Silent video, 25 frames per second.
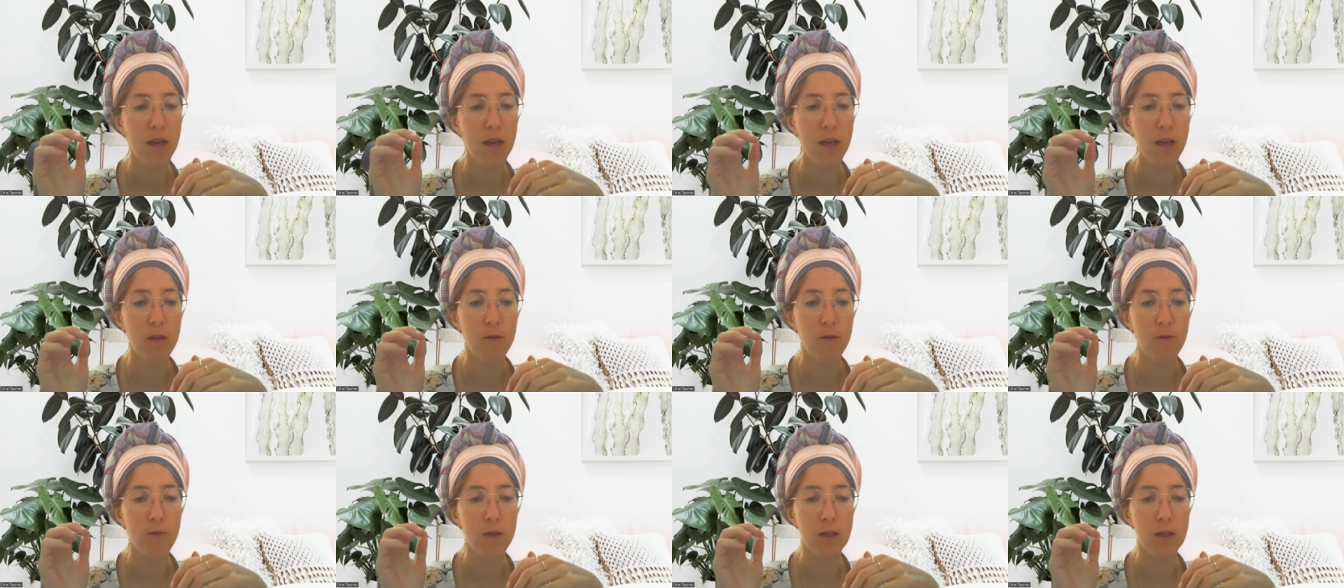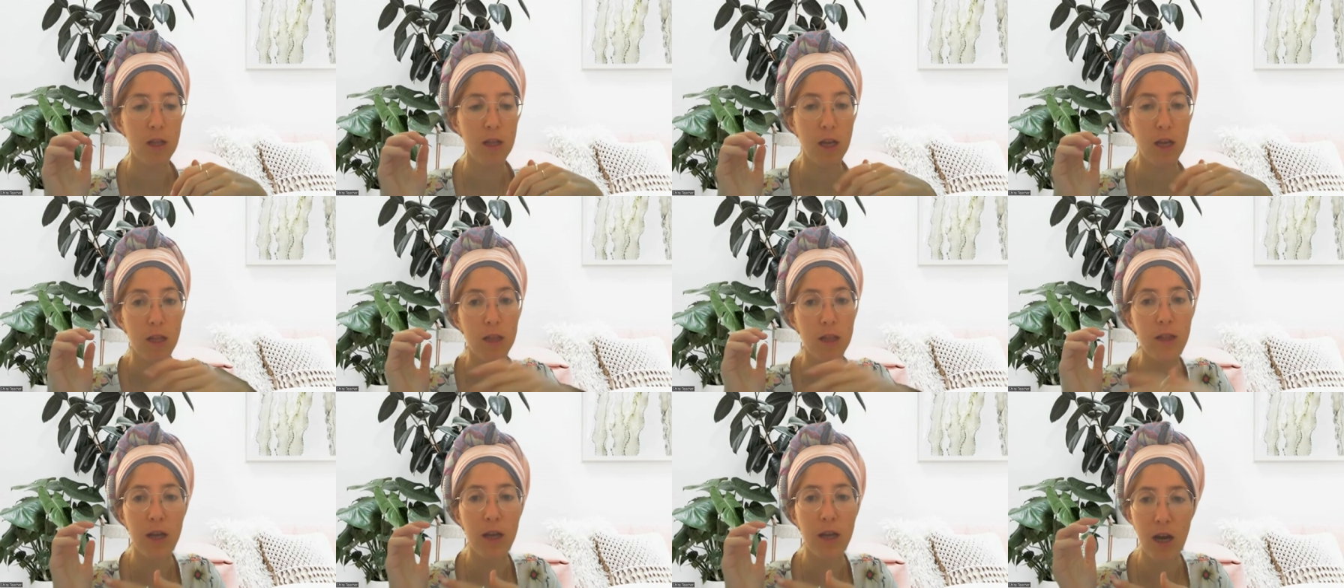it was like
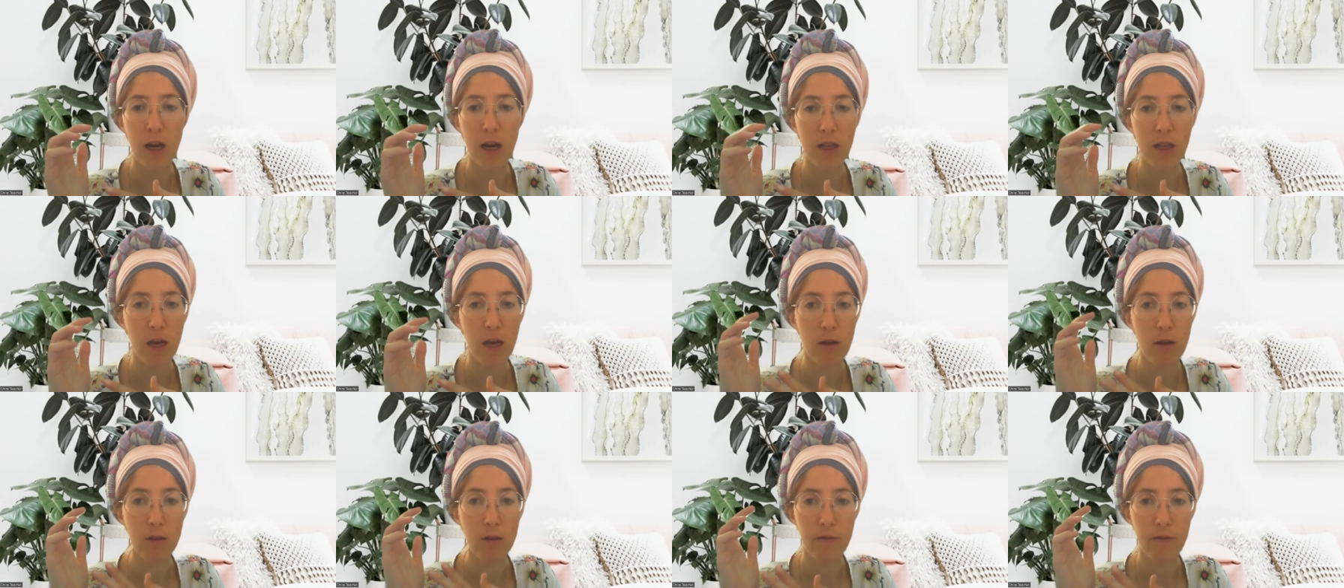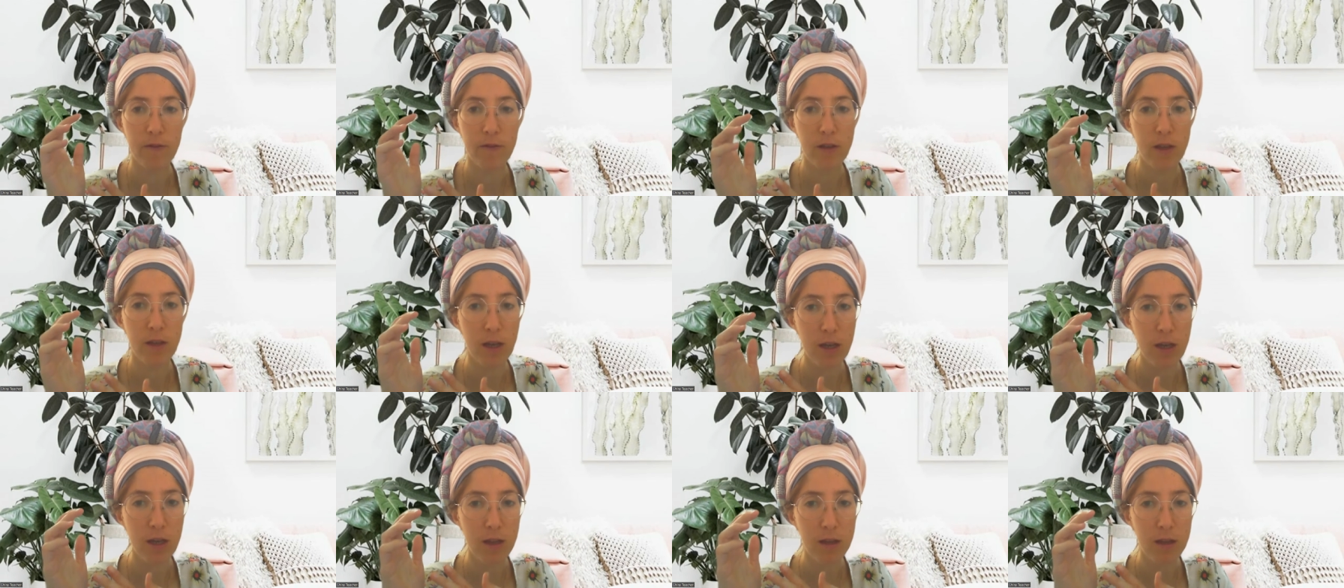9 out of
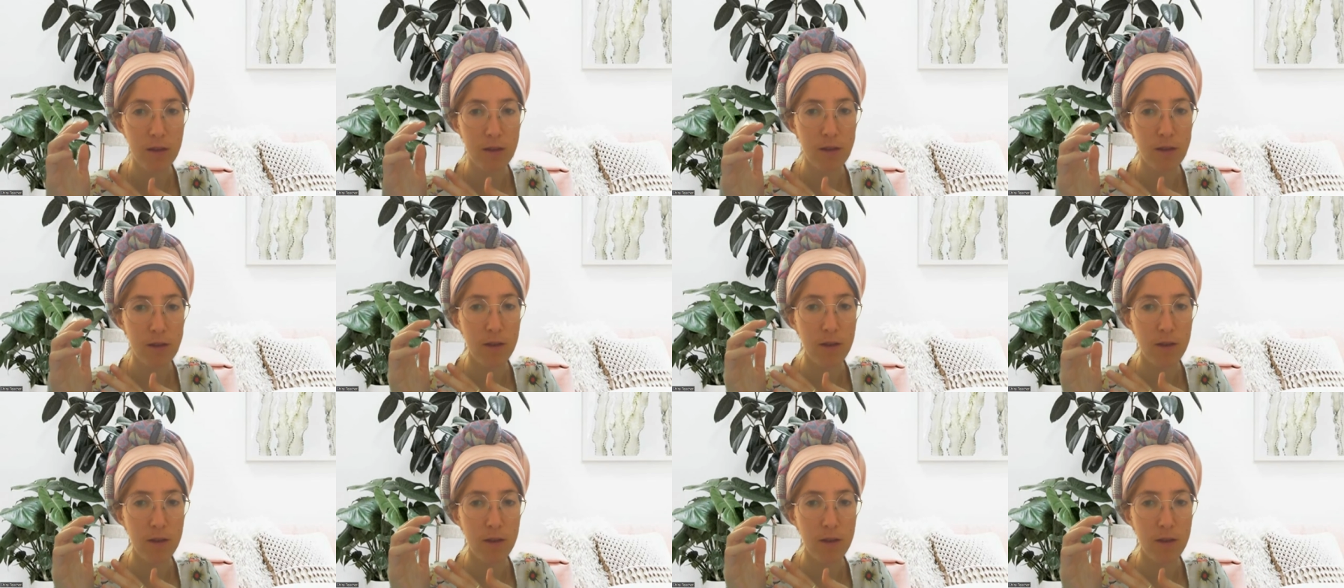10.